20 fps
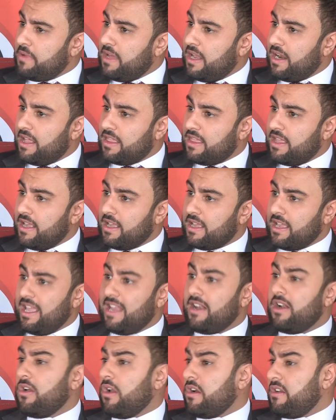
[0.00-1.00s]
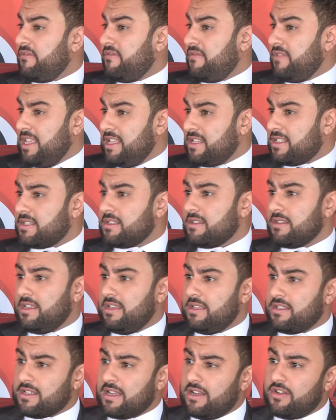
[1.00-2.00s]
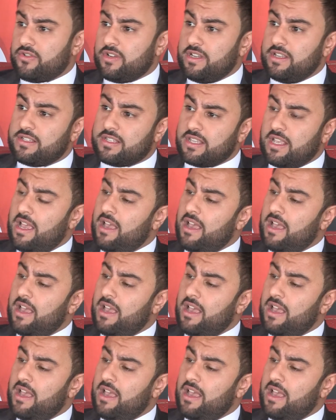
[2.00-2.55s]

and I think in a lot of these countries,